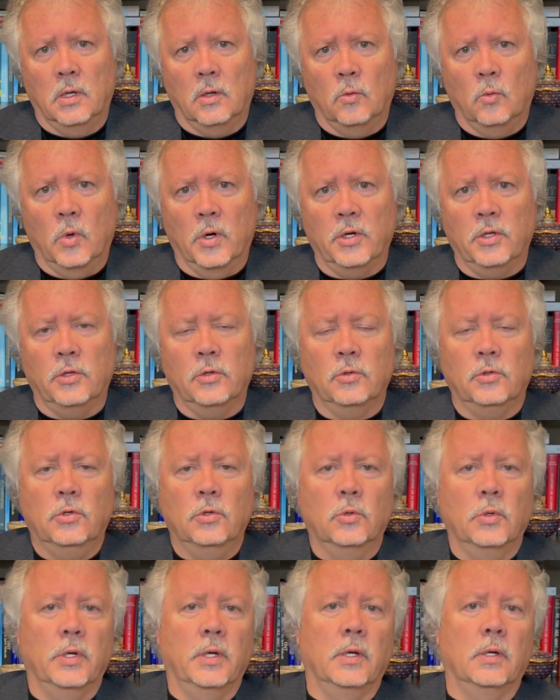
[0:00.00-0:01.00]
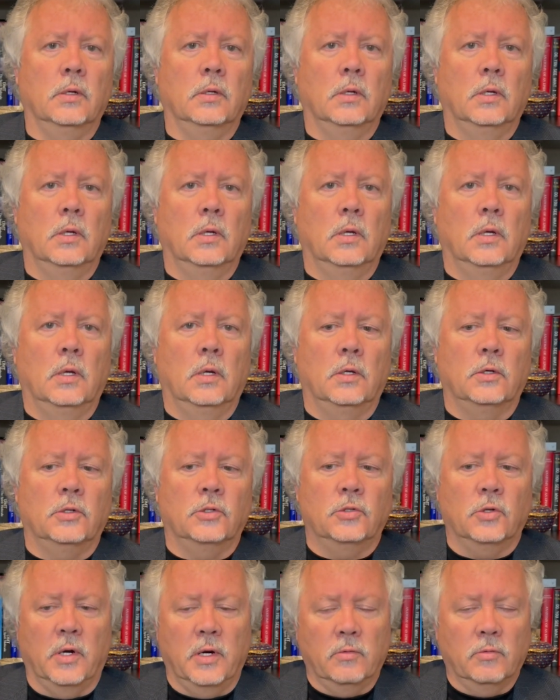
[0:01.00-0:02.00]
What are you doing to
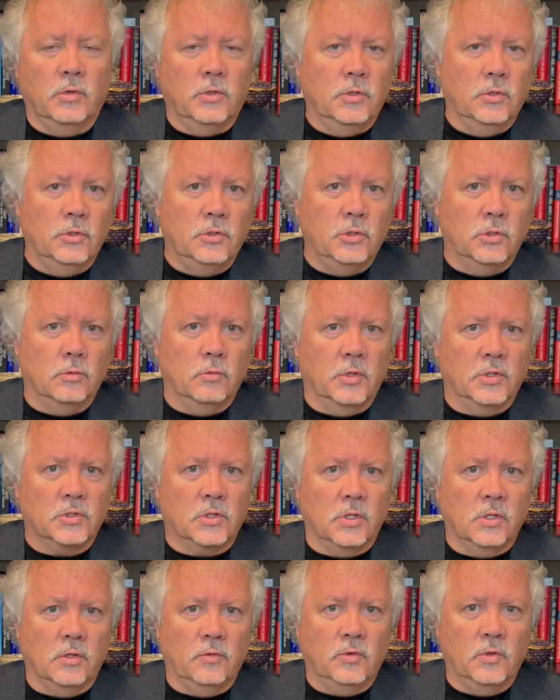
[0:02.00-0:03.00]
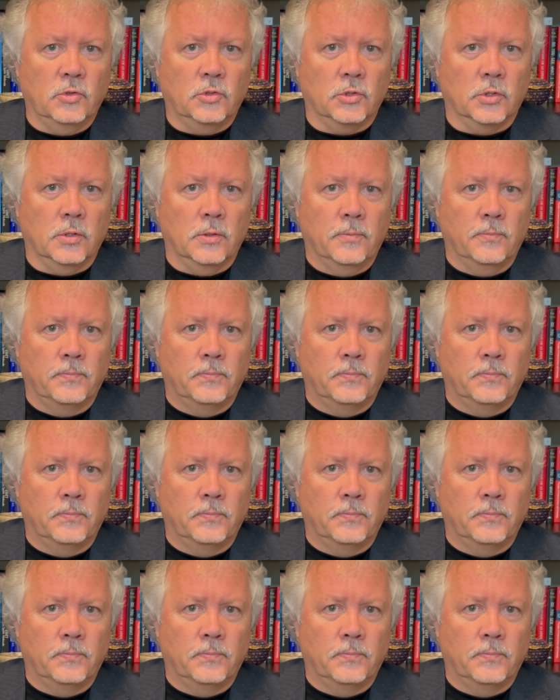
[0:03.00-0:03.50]
try and reduce your risk in the future?